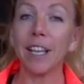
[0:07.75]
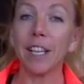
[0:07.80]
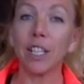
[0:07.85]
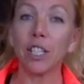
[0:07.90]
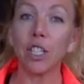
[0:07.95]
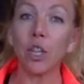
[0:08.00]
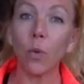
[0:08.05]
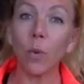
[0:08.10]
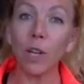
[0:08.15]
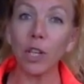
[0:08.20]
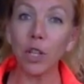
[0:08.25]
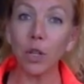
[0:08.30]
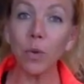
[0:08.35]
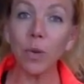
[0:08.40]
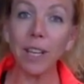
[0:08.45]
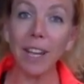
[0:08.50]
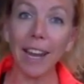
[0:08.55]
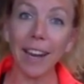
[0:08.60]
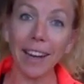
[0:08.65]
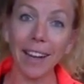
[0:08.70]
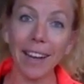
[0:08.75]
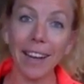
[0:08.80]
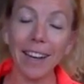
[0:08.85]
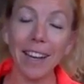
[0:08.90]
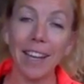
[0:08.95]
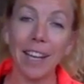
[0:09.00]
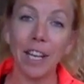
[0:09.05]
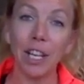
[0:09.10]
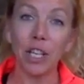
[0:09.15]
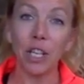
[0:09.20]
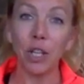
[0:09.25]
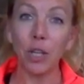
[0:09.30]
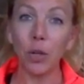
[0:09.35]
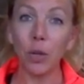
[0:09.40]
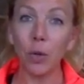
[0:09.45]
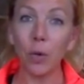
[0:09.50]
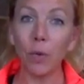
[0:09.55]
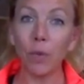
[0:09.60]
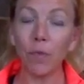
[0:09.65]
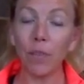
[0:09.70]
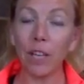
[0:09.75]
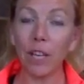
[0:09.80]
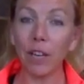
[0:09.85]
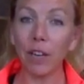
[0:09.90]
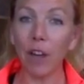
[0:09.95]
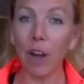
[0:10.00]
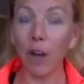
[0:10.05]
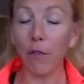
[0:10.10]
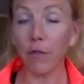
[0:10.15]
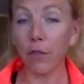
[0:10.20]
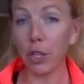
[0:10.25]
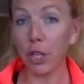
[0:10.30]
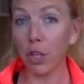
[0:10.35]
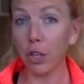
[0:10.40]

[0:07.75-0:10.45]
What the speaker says: So when you get it, you figure out for